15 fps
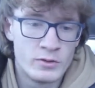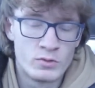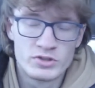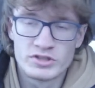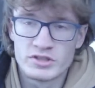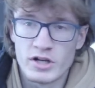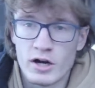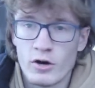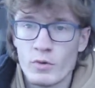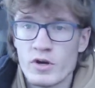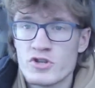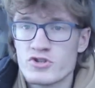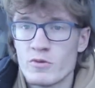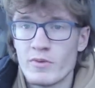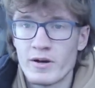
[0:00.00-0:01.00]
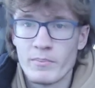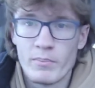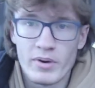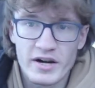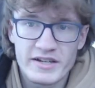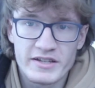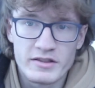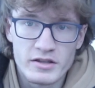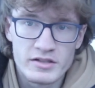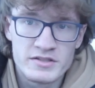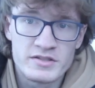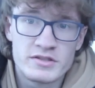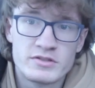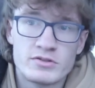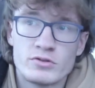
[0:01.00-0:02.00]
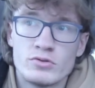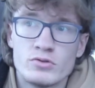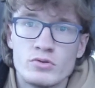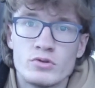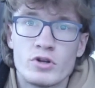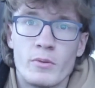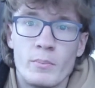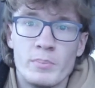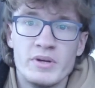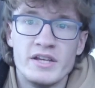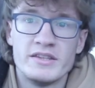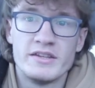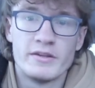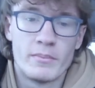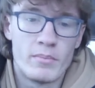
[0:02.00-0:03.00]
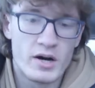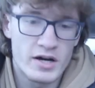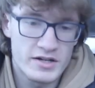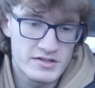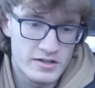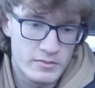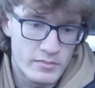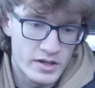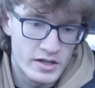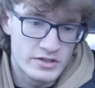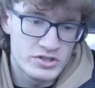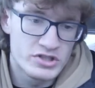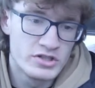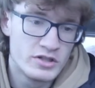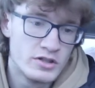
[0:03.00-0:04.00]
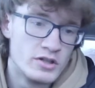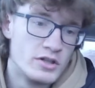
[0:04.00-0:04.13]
It was always on my bucket list to compete in a boxing match.